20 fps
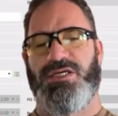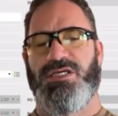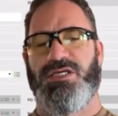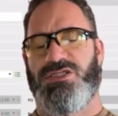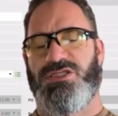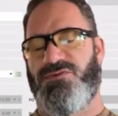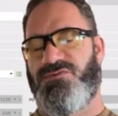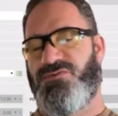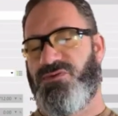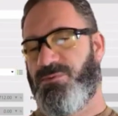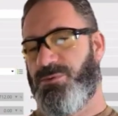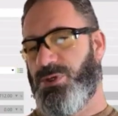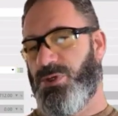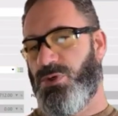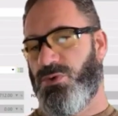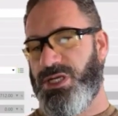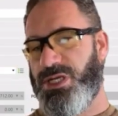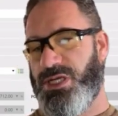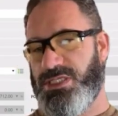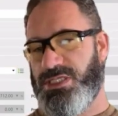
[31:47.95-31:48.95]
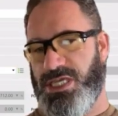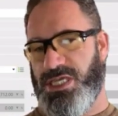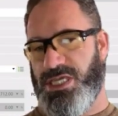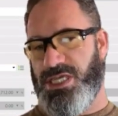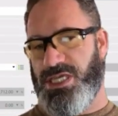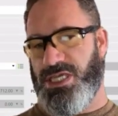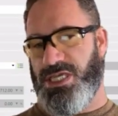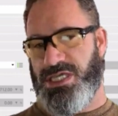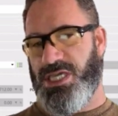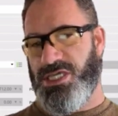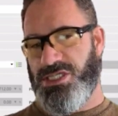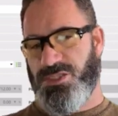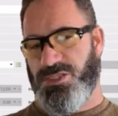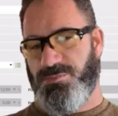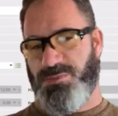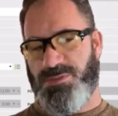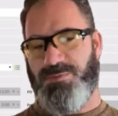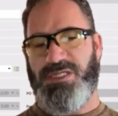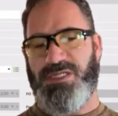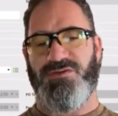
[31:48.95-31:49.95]
So from an organizational
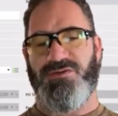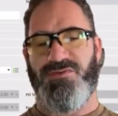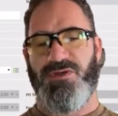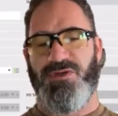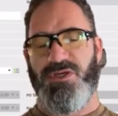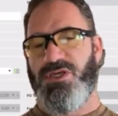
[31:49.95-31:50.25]
perspective,